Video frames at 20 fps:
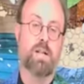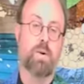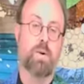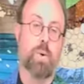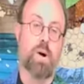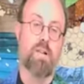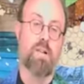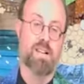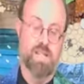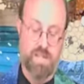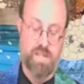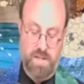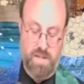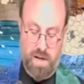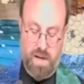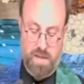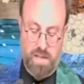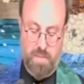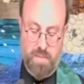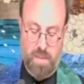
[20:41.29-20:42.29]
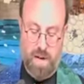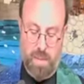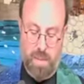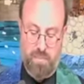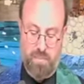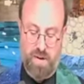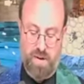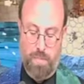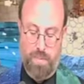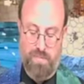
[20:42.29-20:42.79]
where I started my
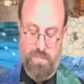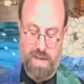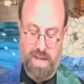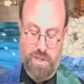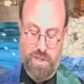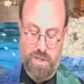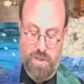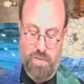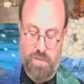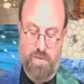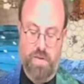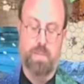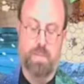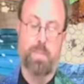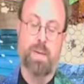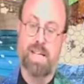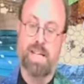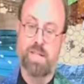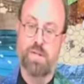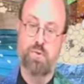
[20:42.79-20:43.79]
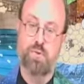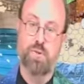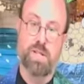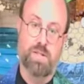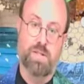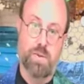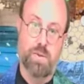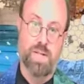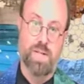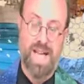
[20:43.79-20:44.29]
preparation for the ministry
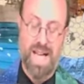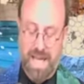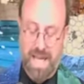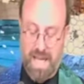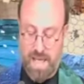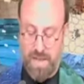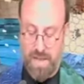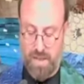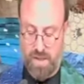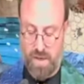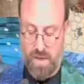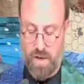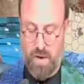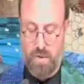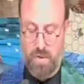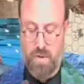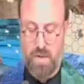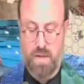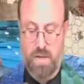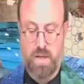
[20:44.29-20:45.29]
2 decades ago.